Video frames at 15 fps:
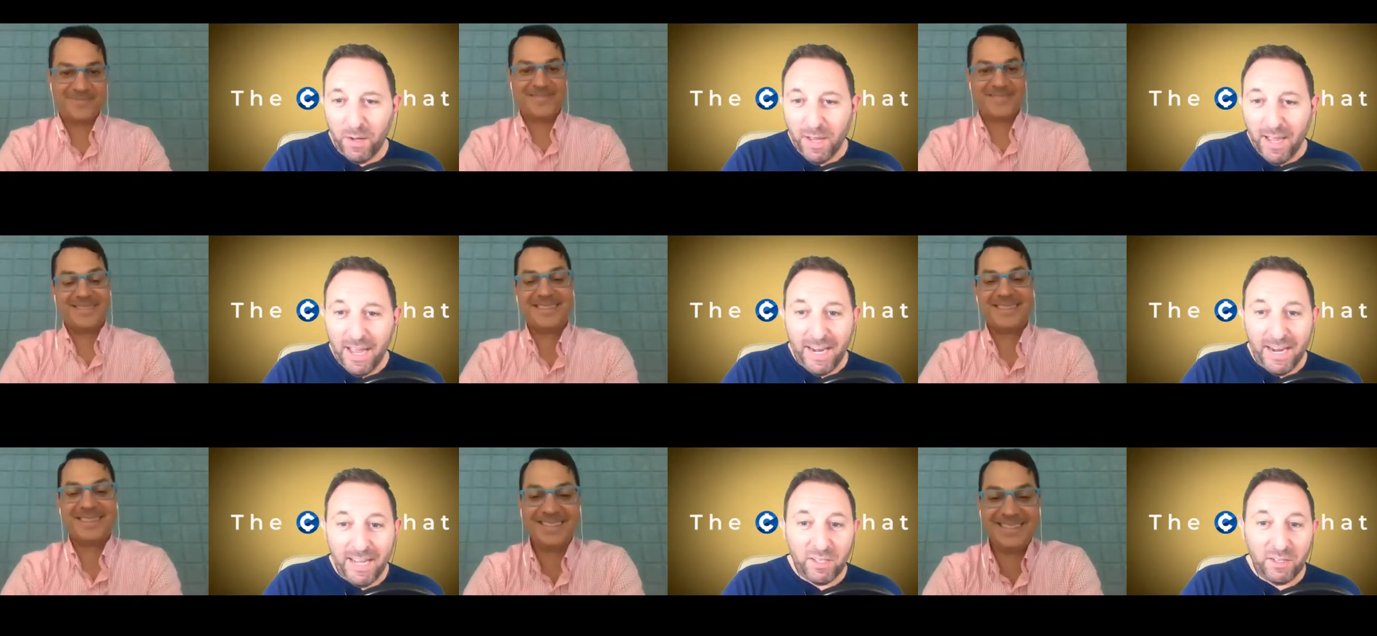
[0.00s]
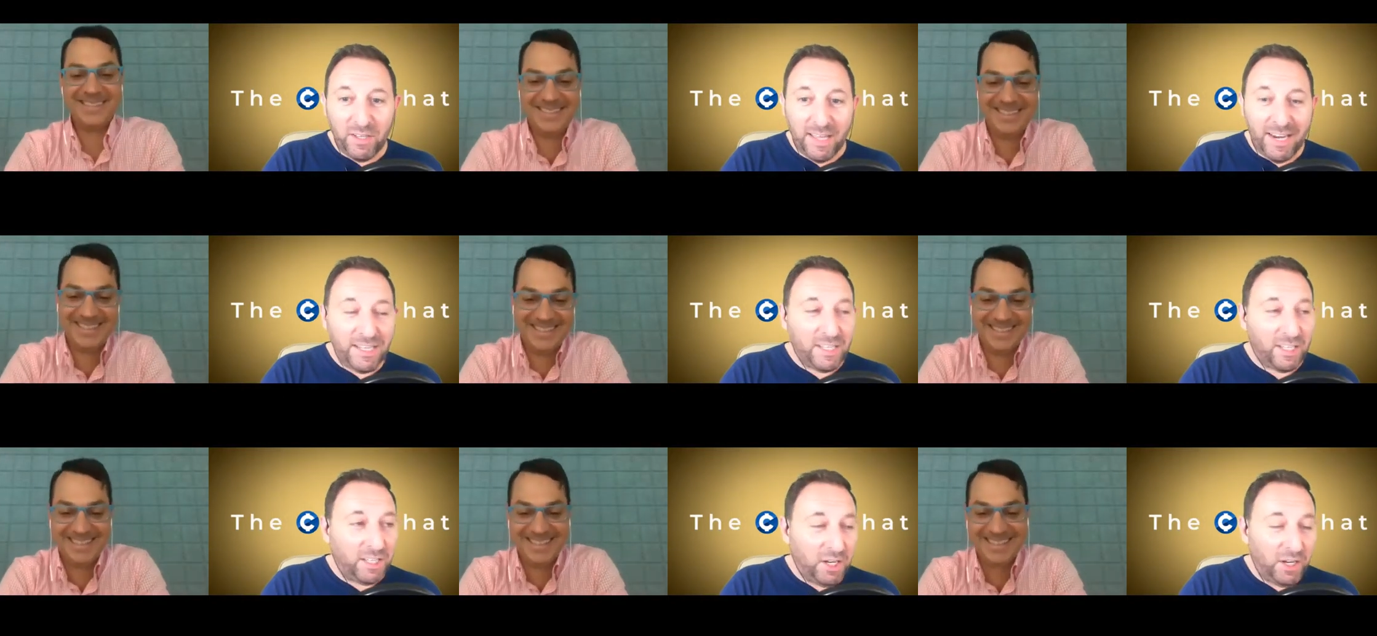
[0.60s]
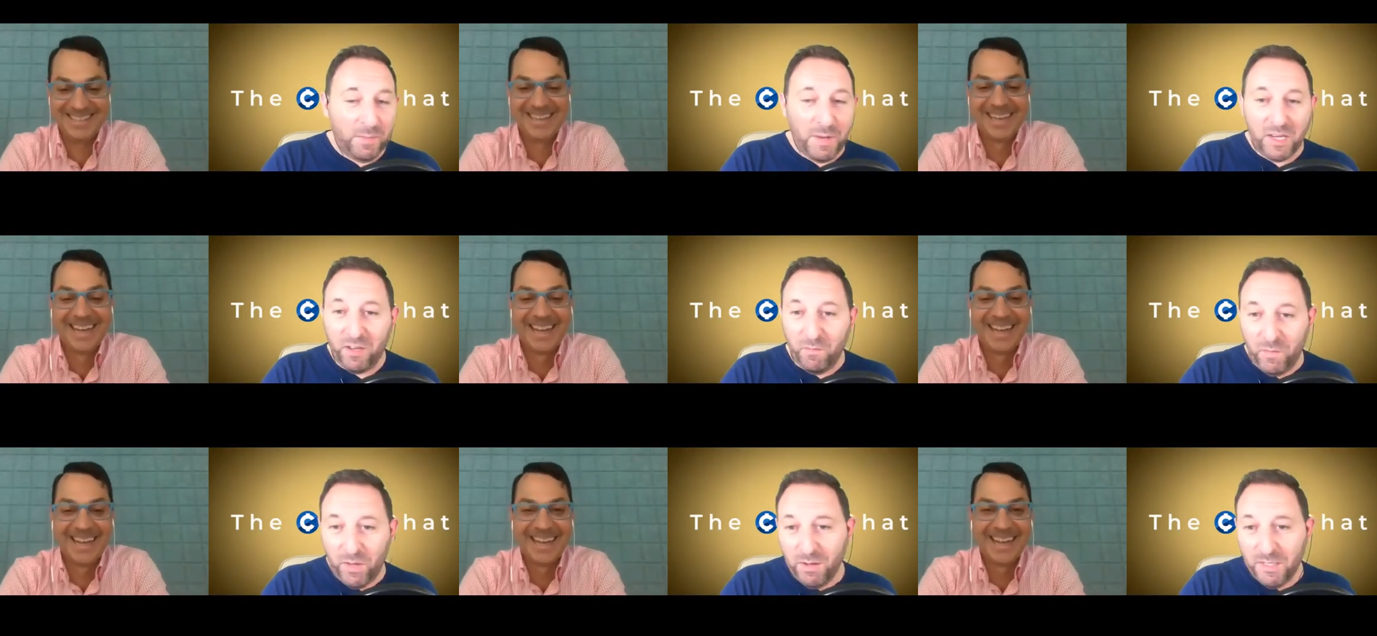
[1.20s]
Speaker 1: It is a, it is a little bit
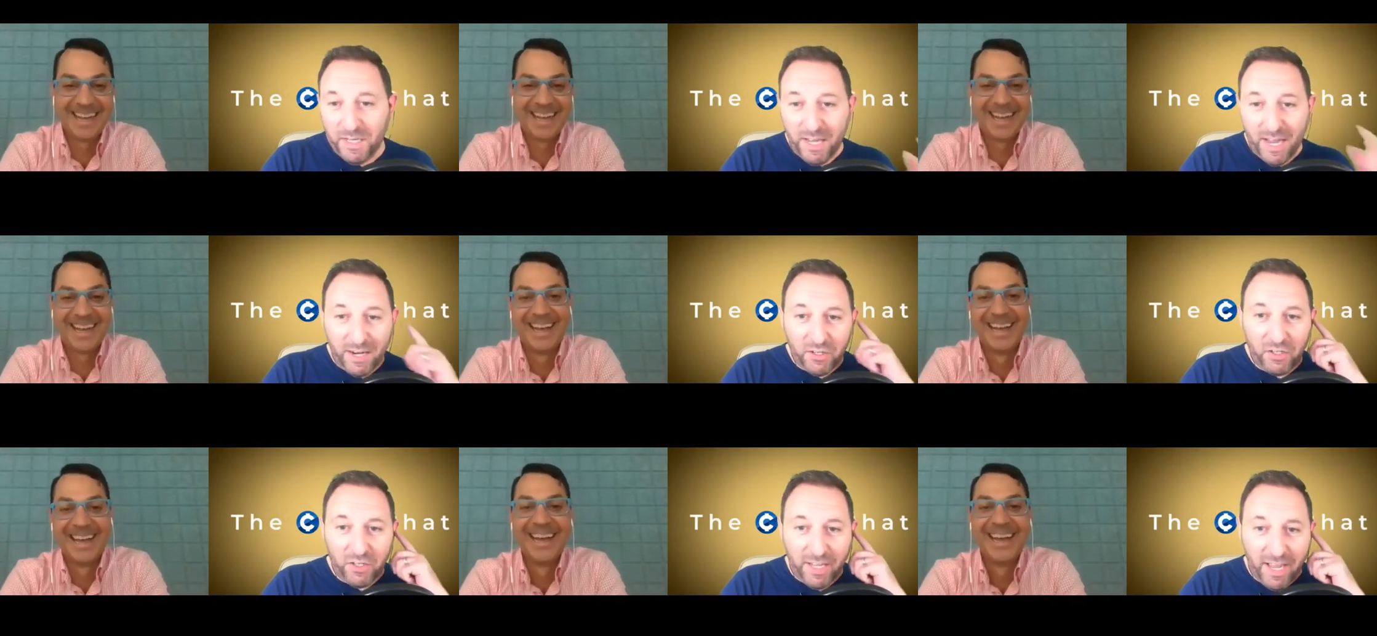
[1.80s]
confusing, actually.